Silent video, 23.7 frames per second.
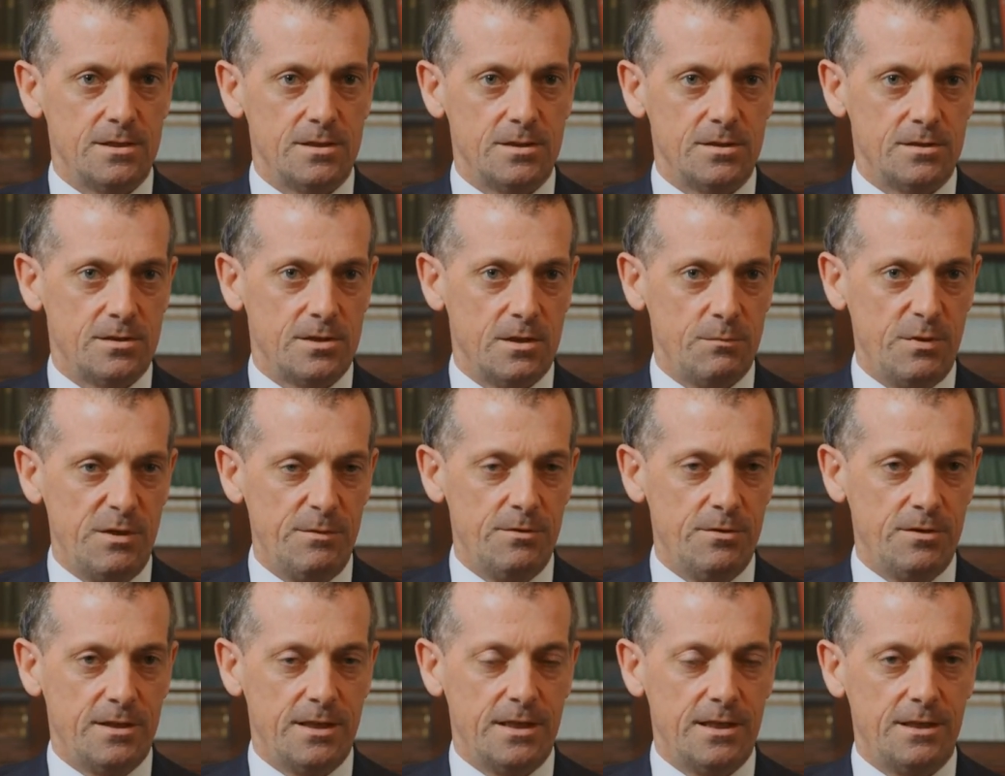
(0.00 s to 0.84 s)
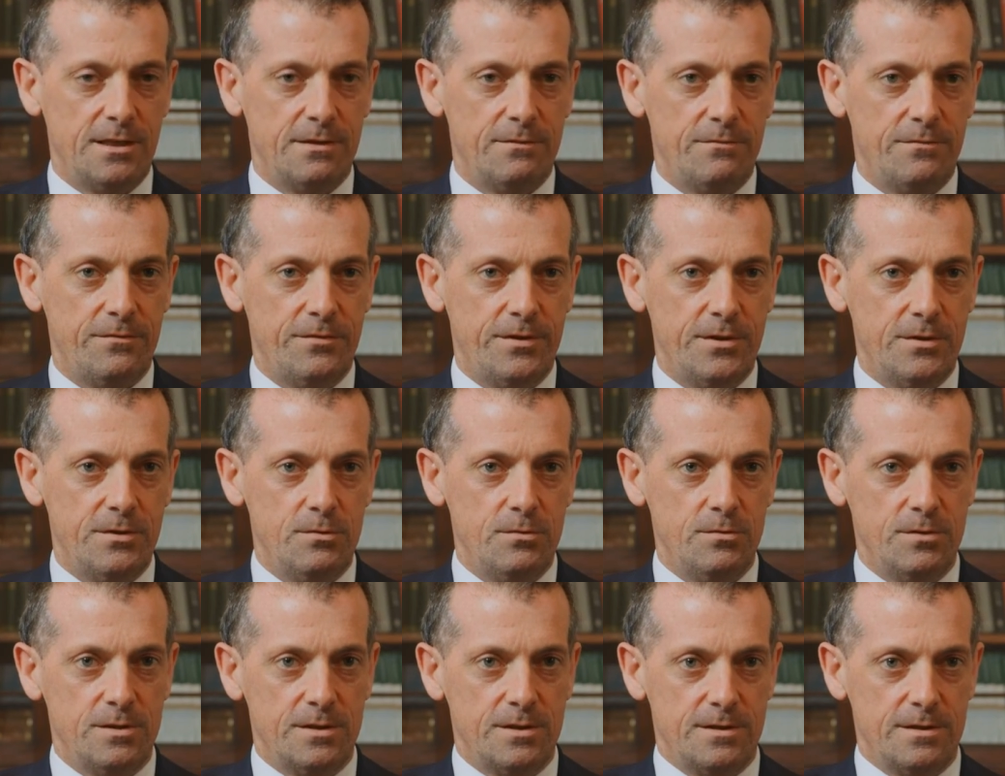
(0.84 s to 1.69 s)
Some people kind of
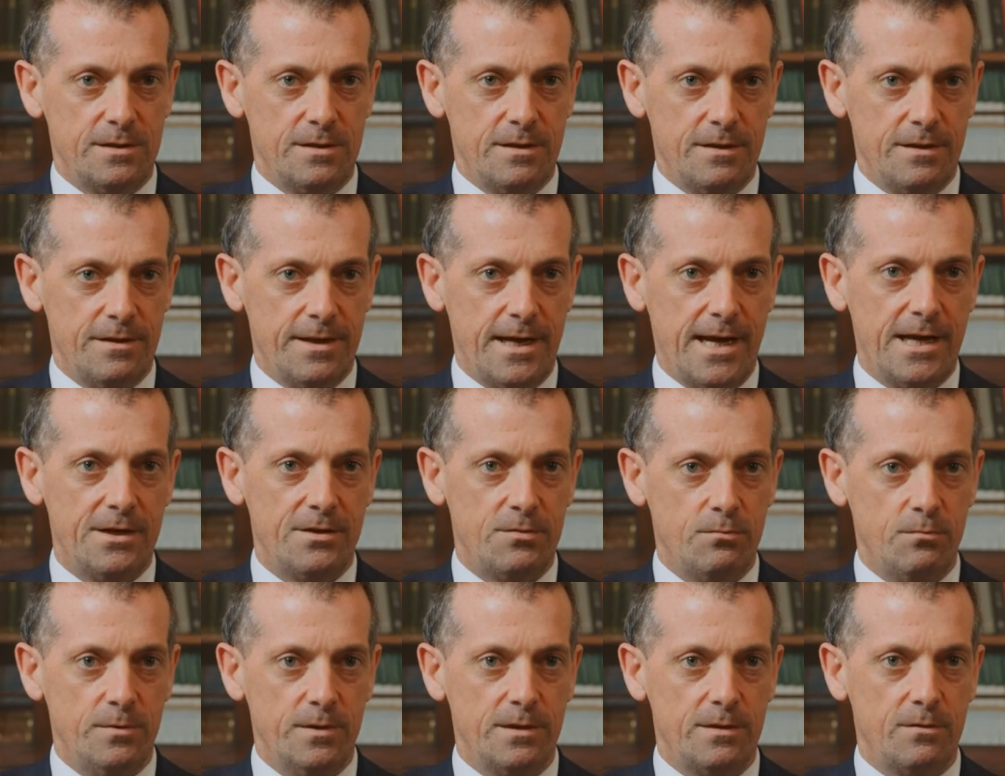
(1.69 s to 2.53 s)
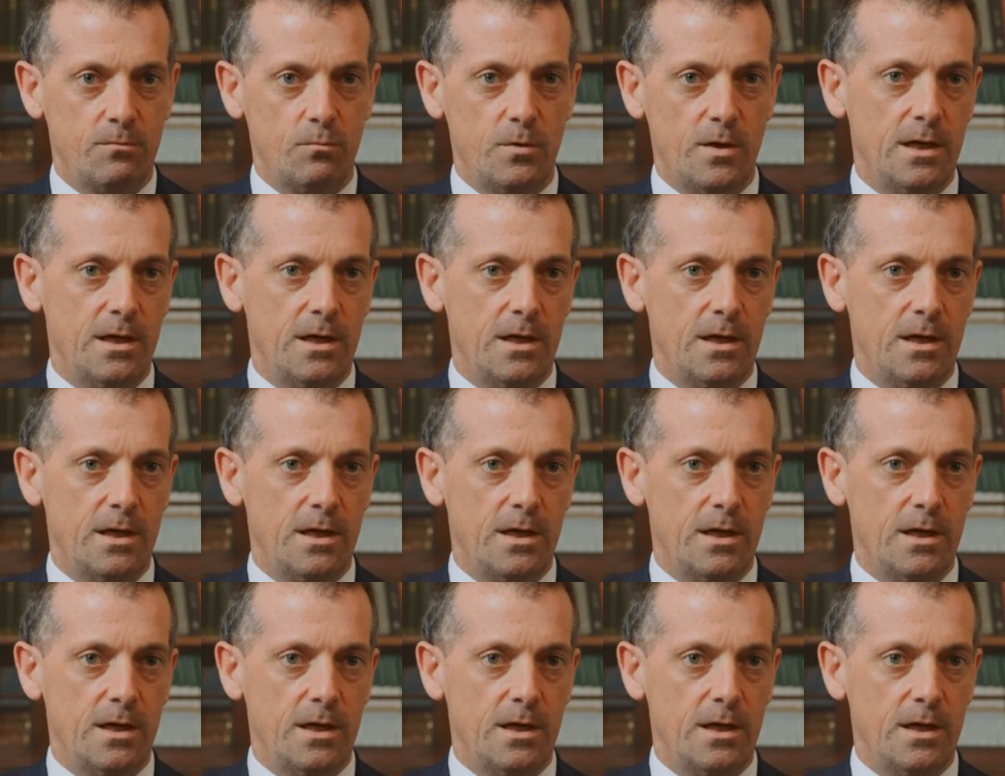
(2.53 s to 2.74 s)
confuse that with,